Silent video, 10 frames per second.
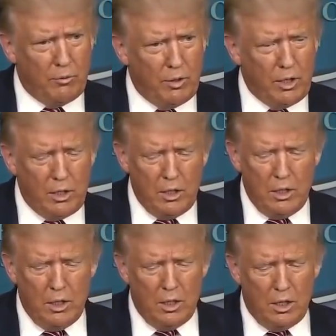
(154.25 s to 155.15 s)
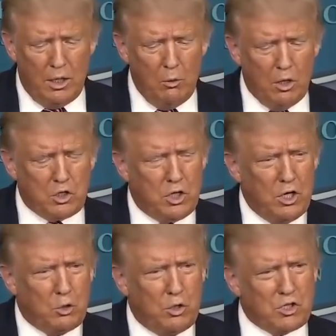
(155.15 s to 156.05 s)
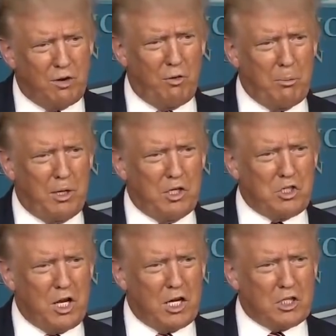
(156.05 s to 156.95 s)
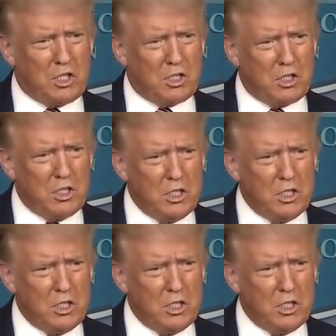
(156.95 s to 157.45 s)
Right? He wants to increase everybody's taxes.